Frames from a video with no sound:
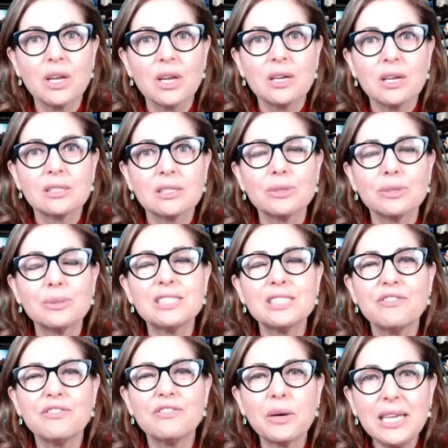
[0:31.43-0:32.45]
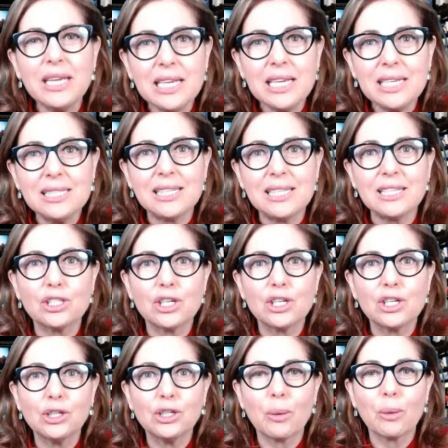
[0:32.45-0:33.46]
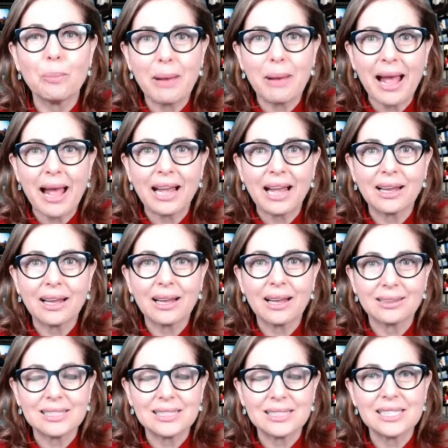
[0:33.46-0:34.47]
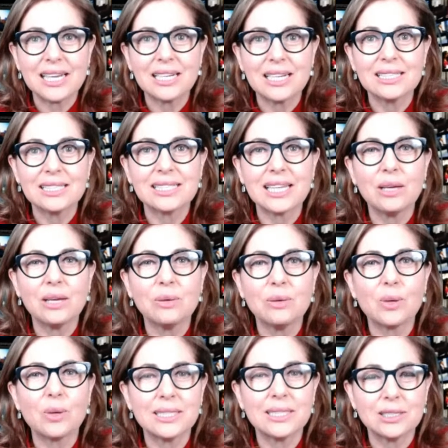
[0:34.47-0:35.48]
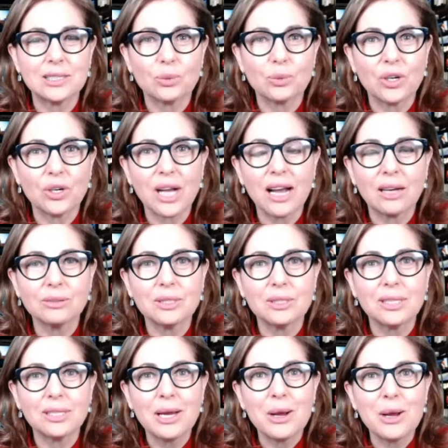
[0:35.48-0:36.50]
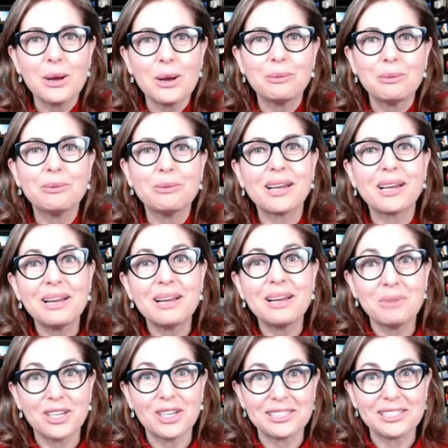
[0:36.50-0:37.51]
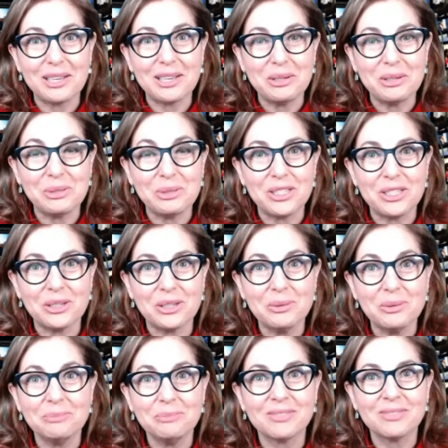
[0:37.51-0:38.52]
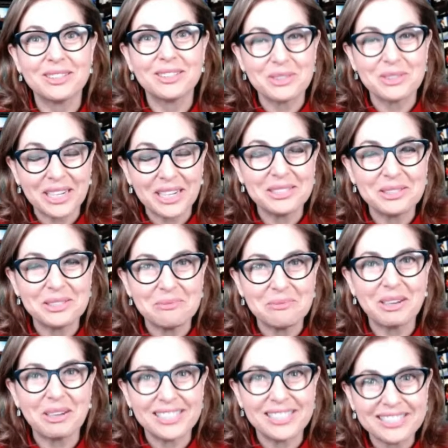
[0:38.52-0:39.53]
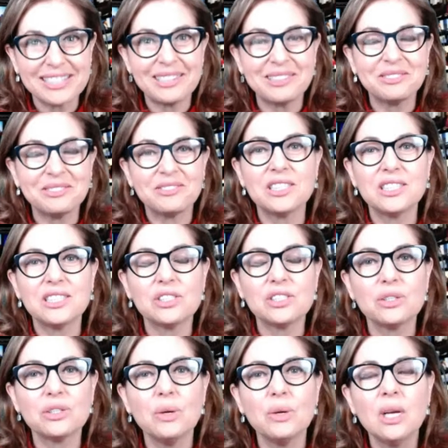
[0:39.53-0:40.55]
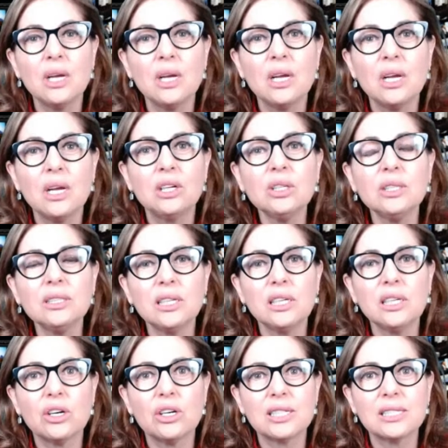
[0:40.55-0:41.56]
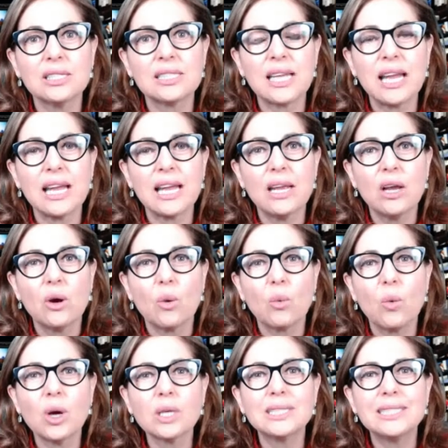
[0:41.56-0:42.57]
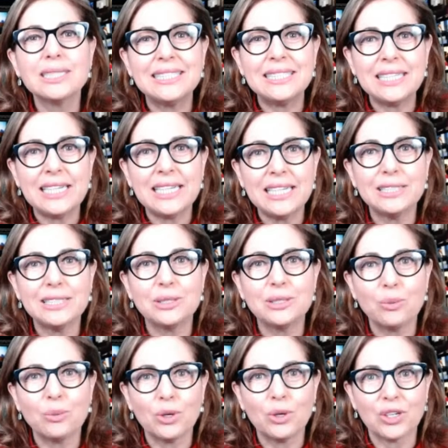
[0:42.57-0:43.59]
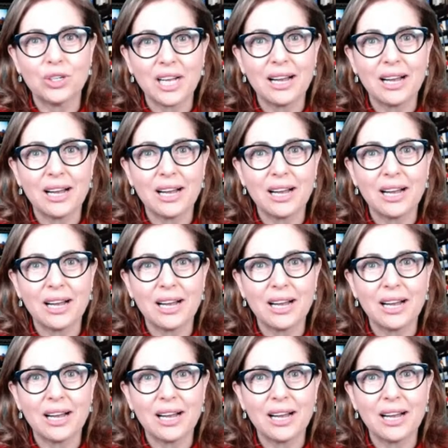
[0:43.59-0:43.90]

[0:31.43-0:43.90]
So it's very easy to look back at this year and say what didn't work out. What I'm asking you to do, and trying to do myself, is to look at the year and say, what did work out?